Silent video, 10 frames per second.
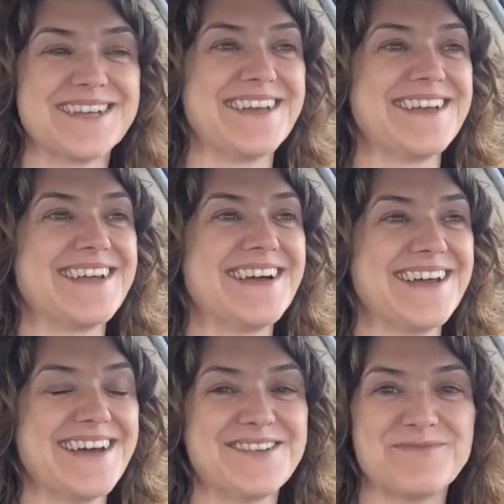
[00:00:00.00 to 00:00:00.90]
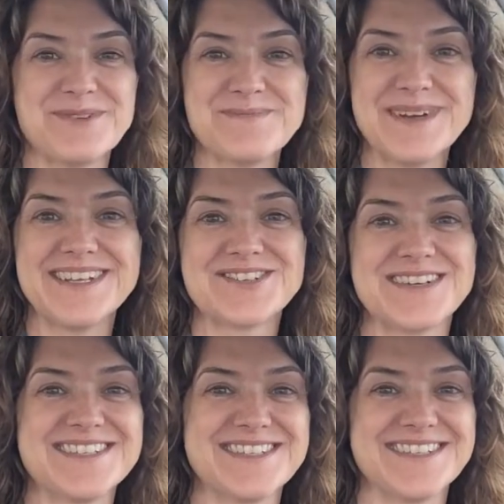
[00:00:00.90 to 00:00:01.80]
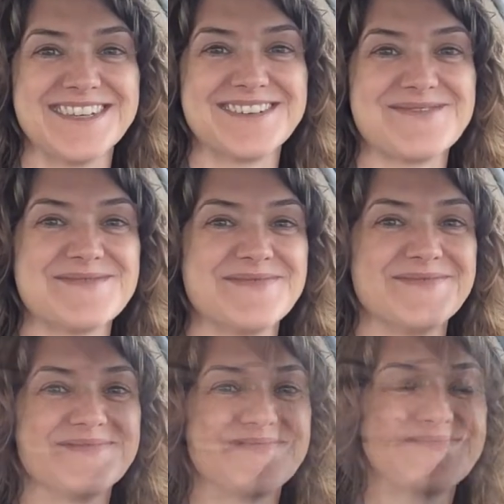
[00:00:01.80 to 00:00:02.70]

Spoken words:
and I have put my trust in him.